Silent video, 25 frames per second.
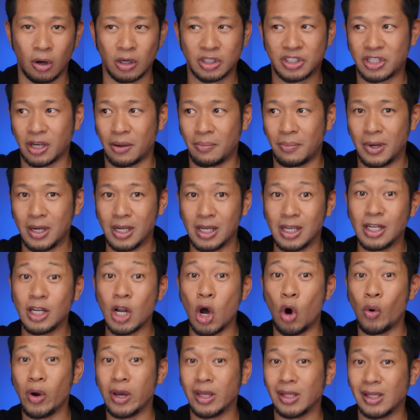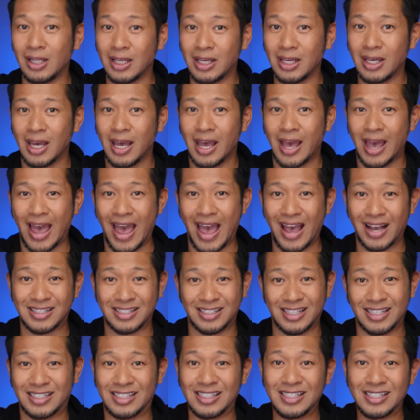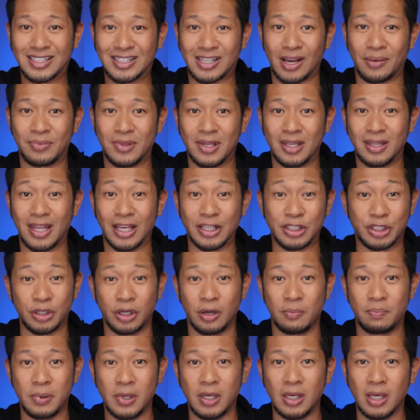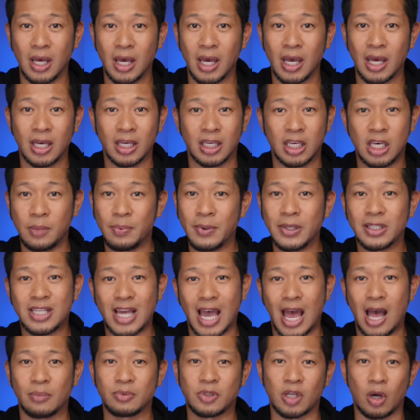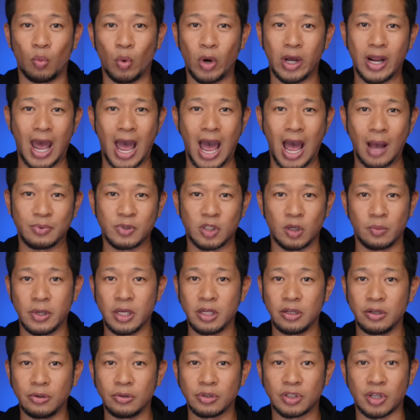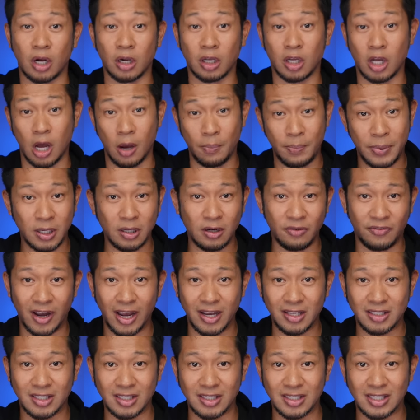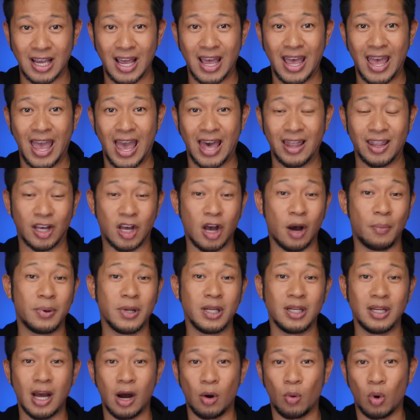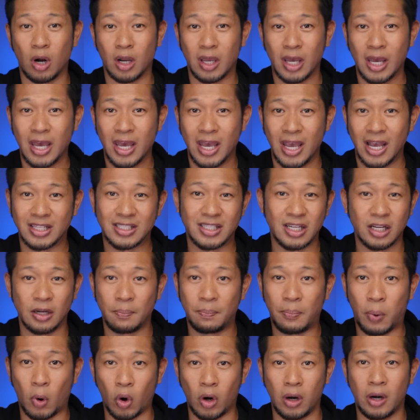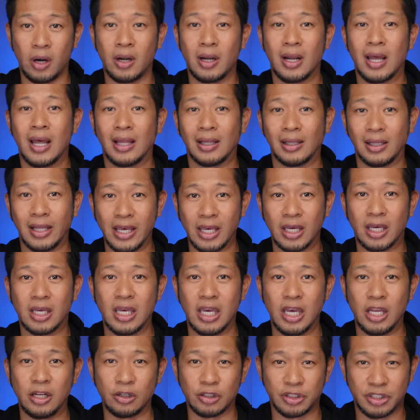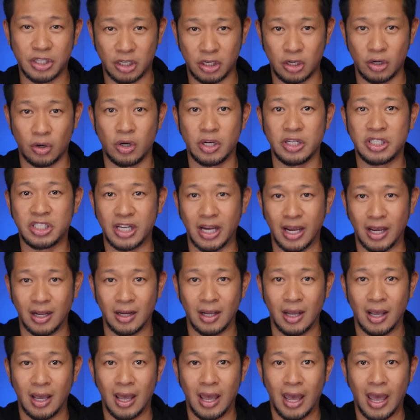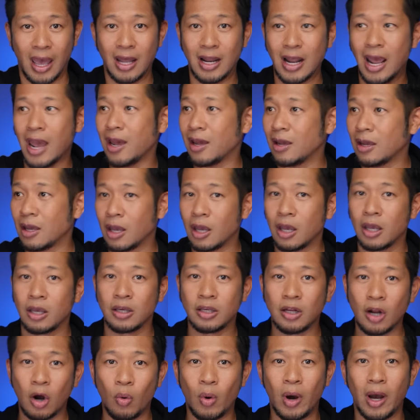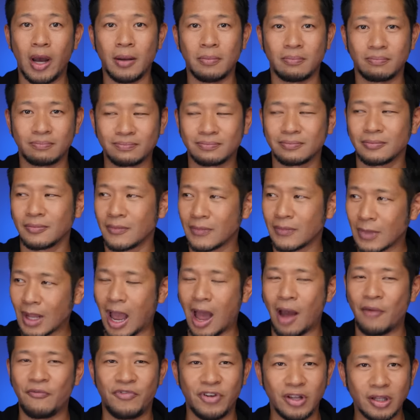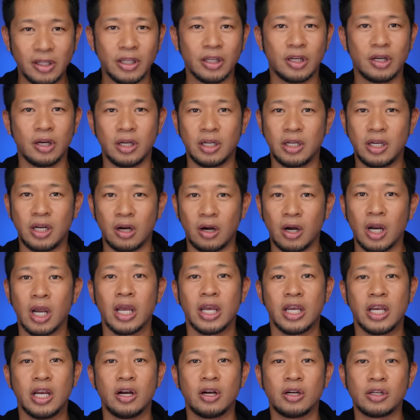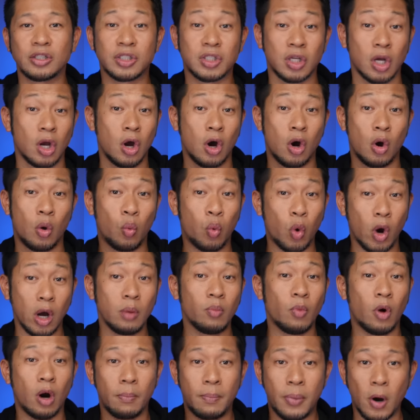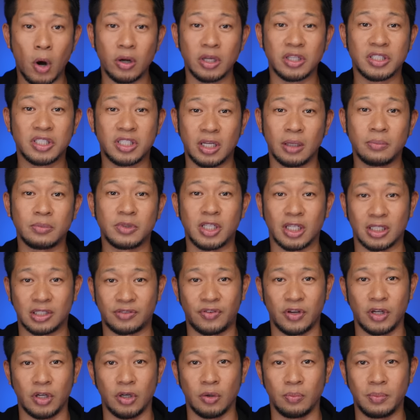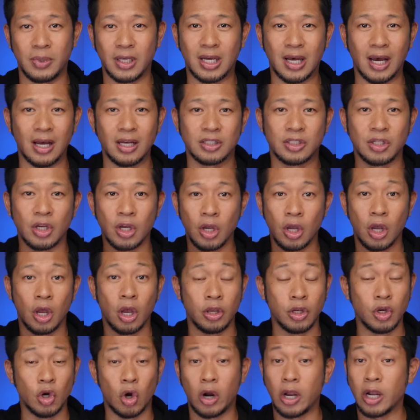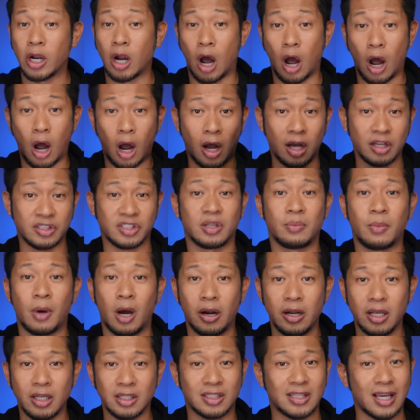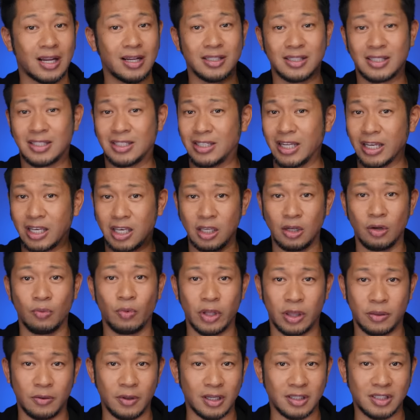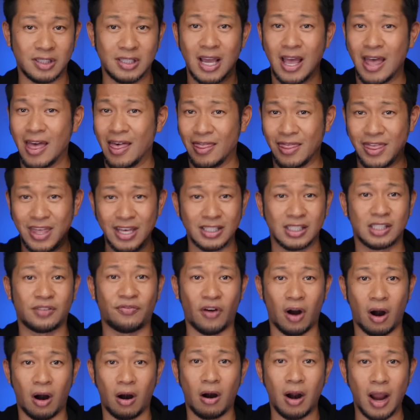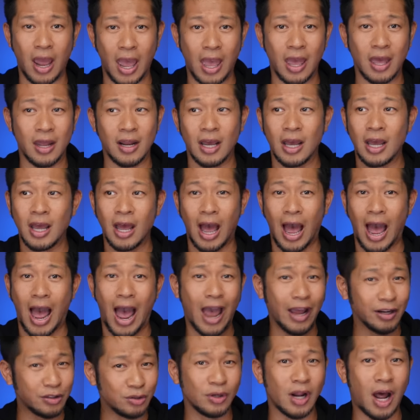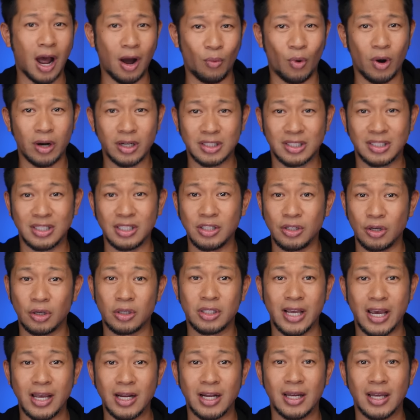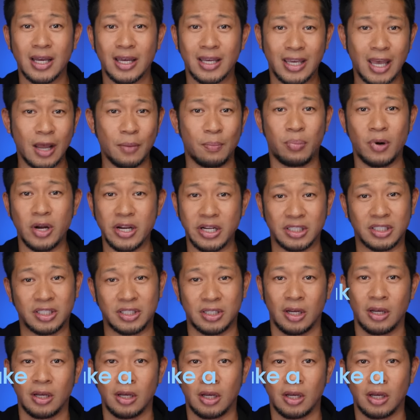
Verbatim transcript: or somebody knowingly accessing something they shouldn't be, keeping tabs on what apps are being used on company devices and the company network is an important link in your security chain. And hey, you know what? I'm feeling good here. Here's one more bonus tip just for you, because you're an awesome audience that is sticking with us this far, and I do not want to see your data get breached.